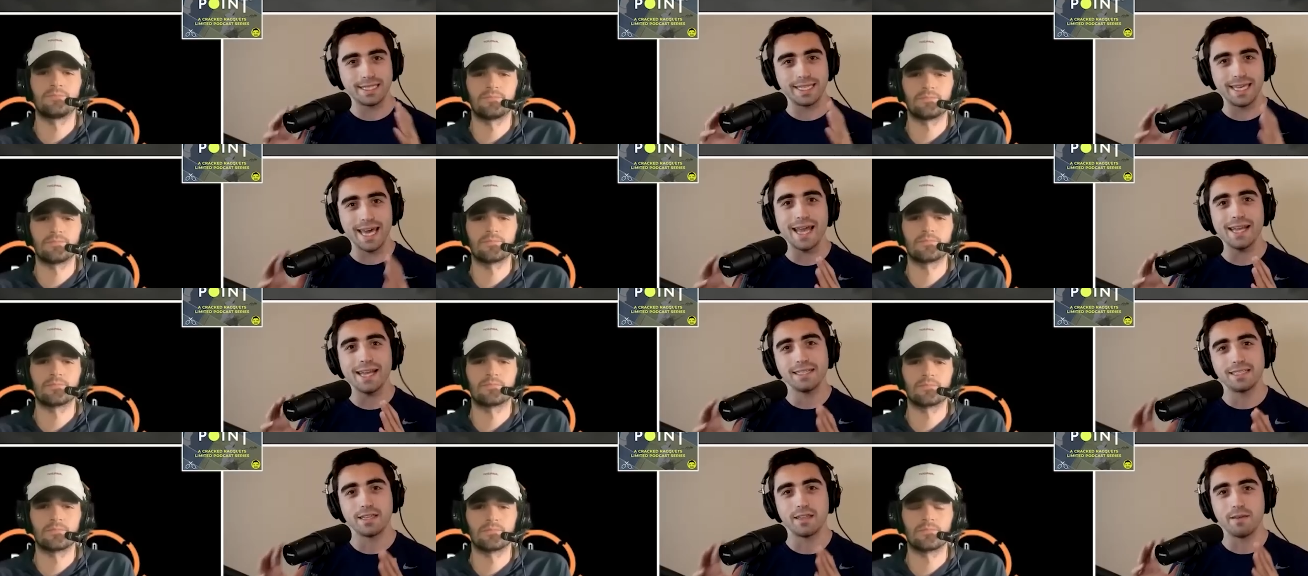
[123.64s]
Speaker 1: get
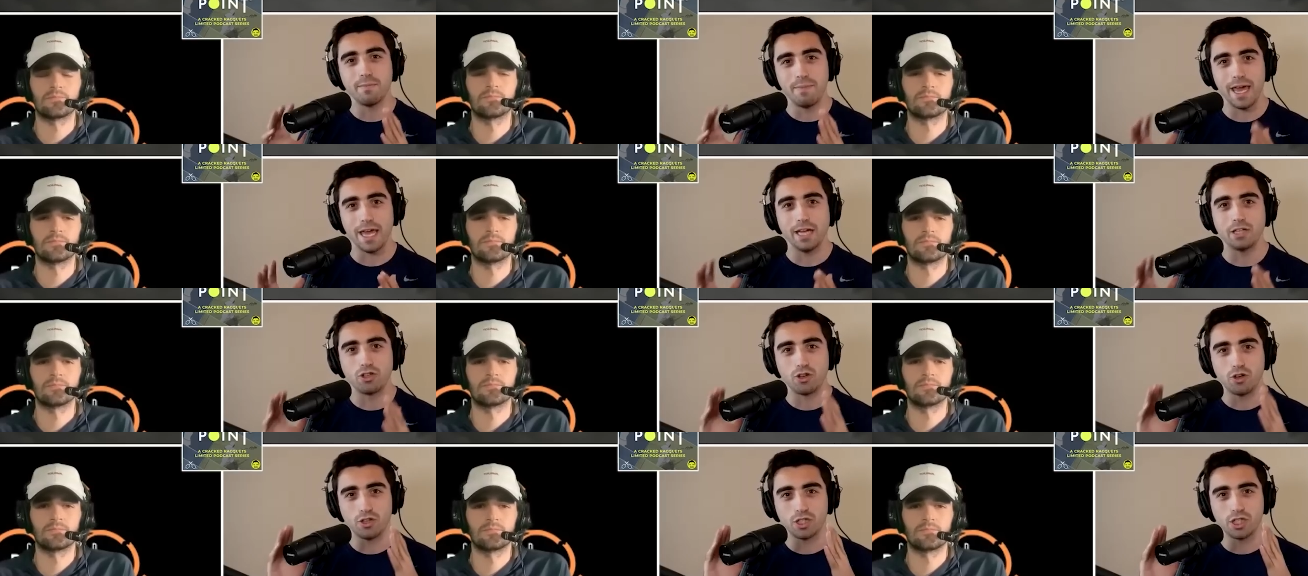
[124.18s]
into the
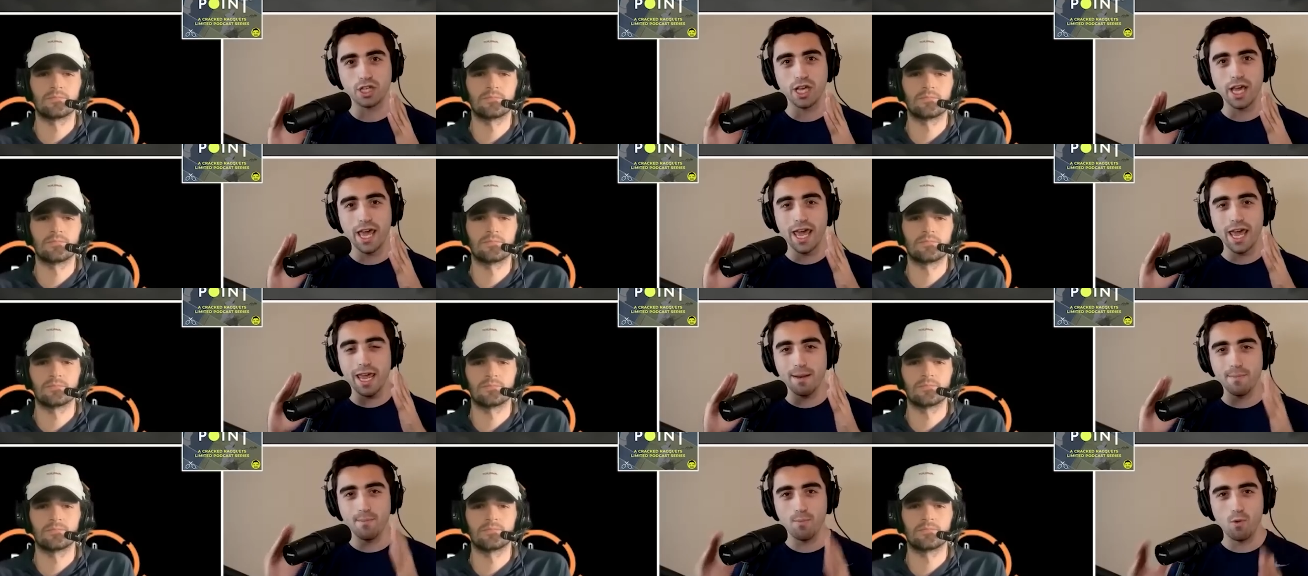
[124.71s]
majors
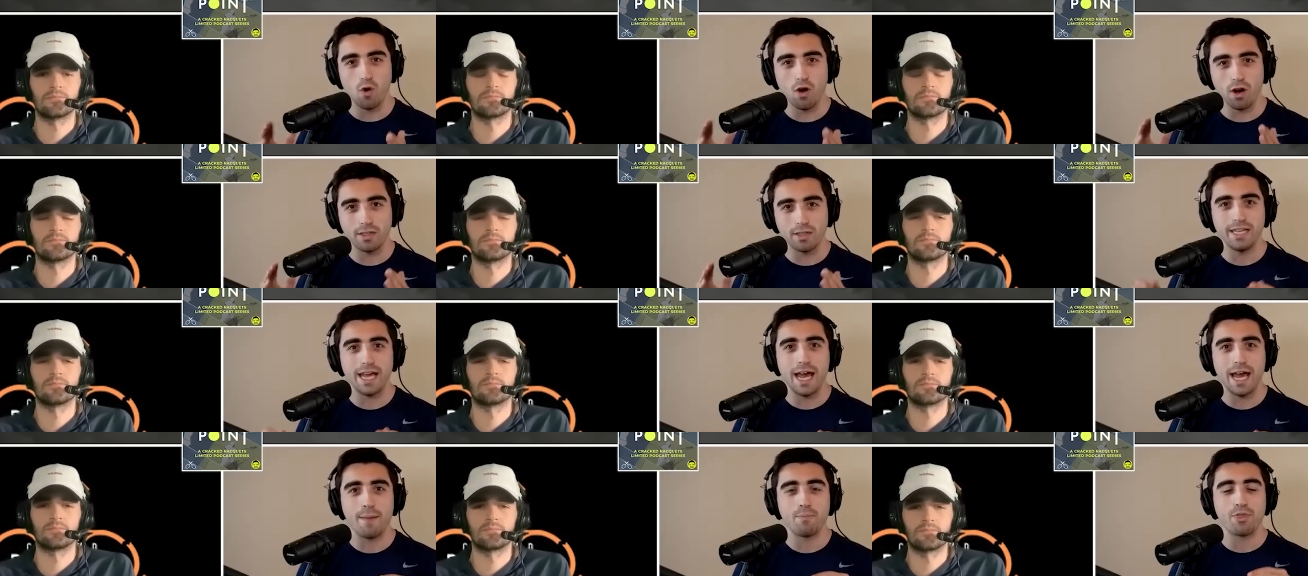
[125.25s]
in more
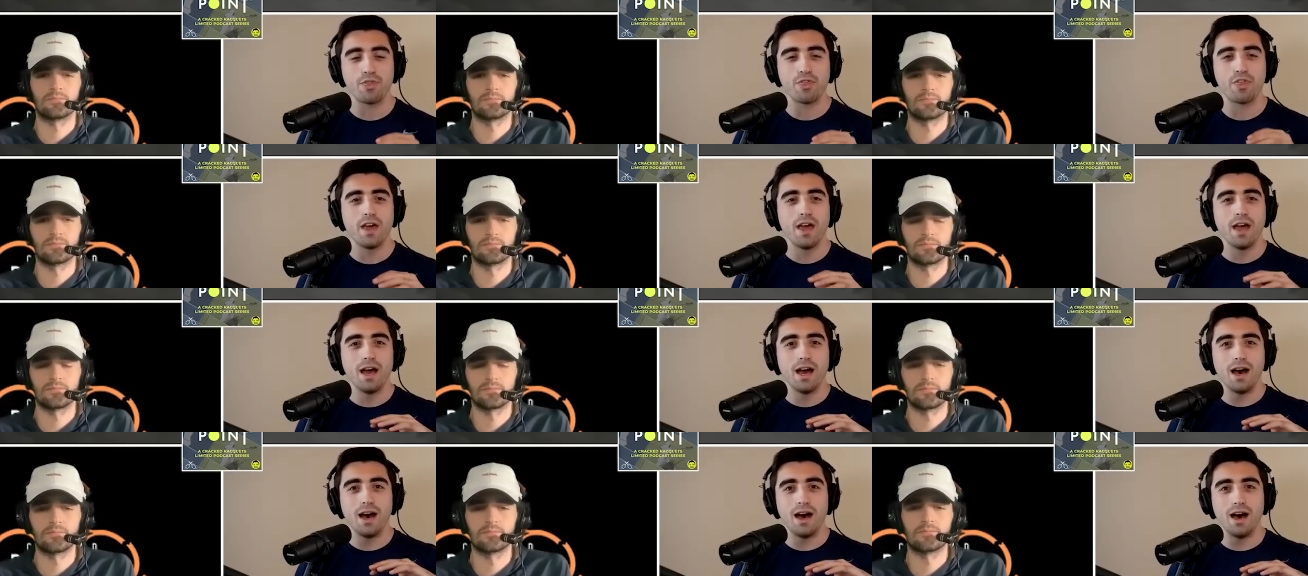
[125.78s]
depth.
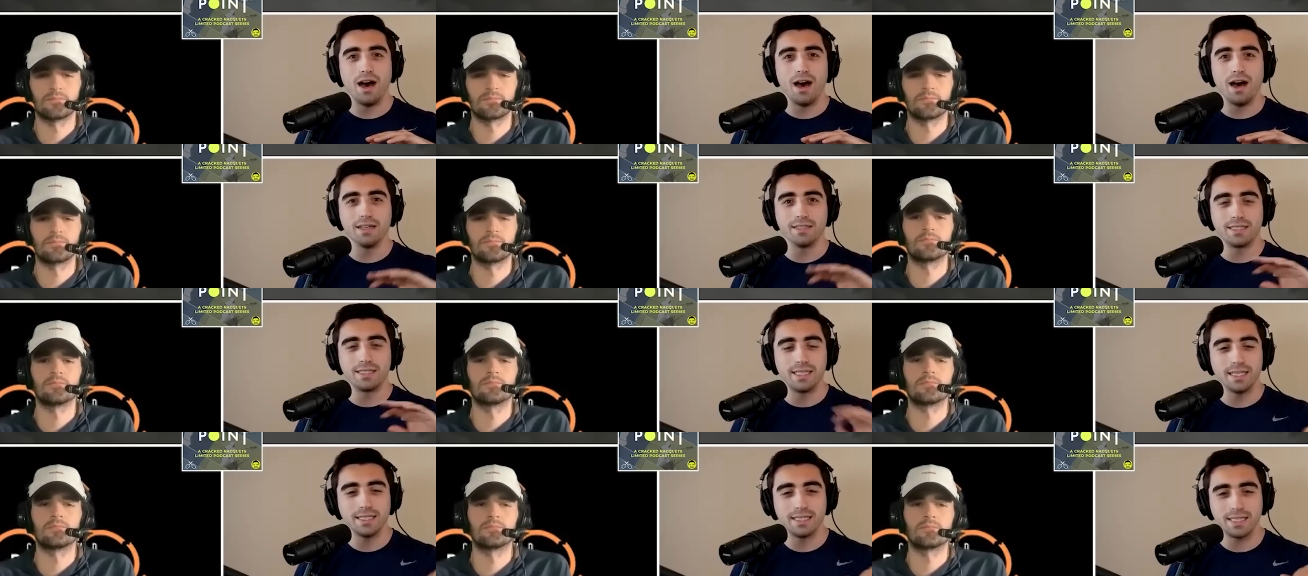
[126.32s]
Uh,
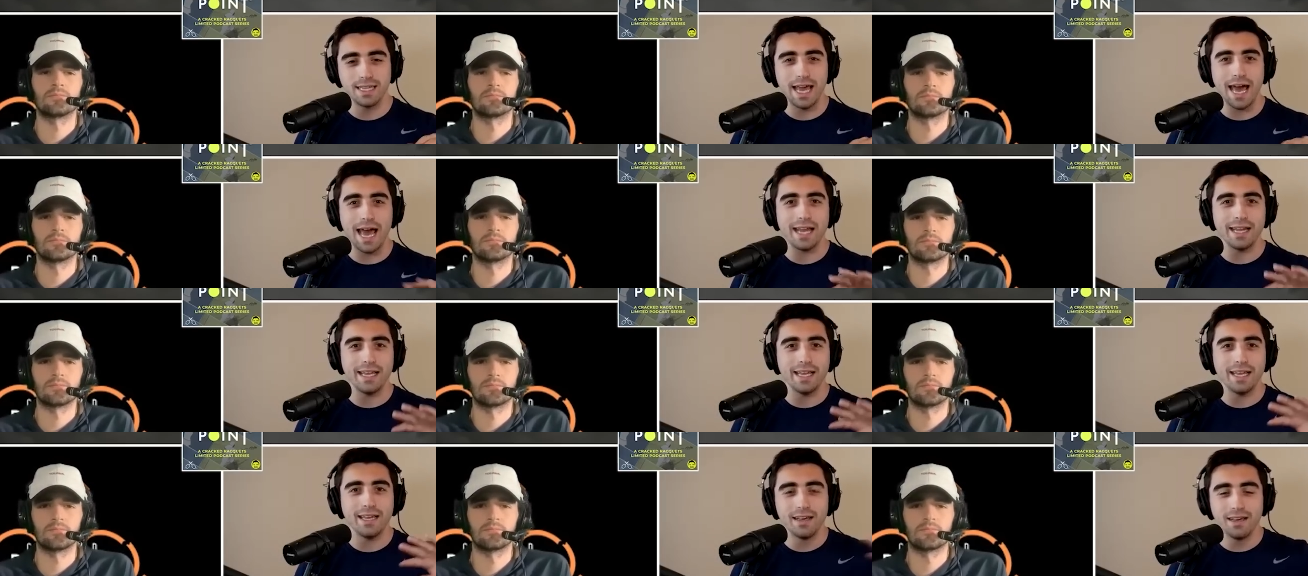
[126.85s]

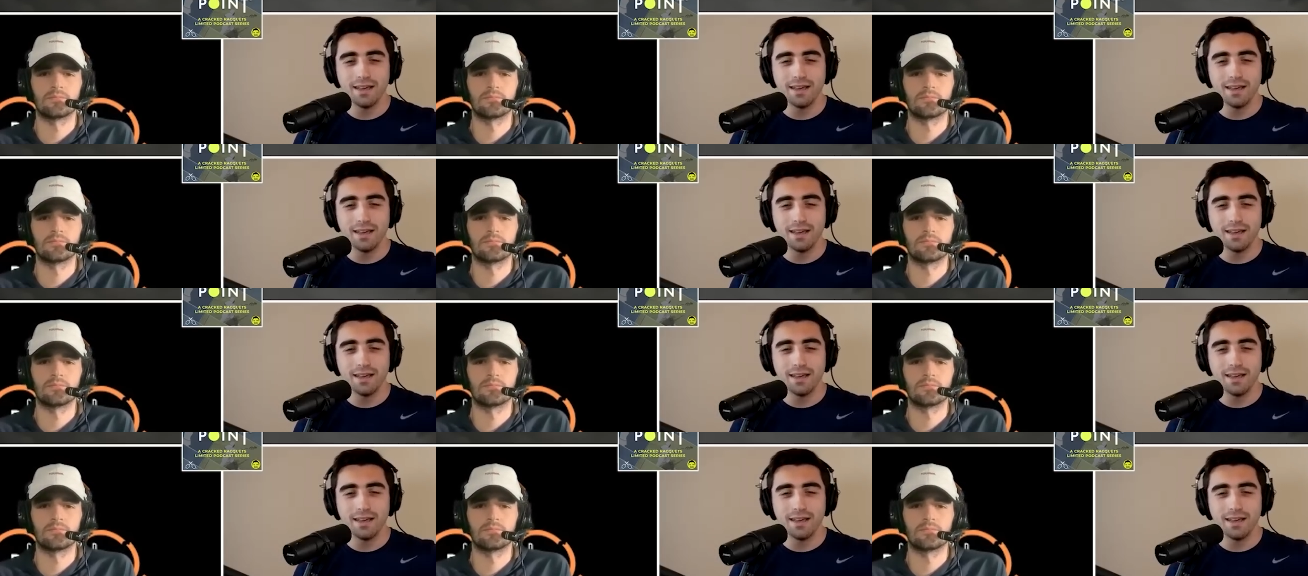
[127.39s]
Cincinnati,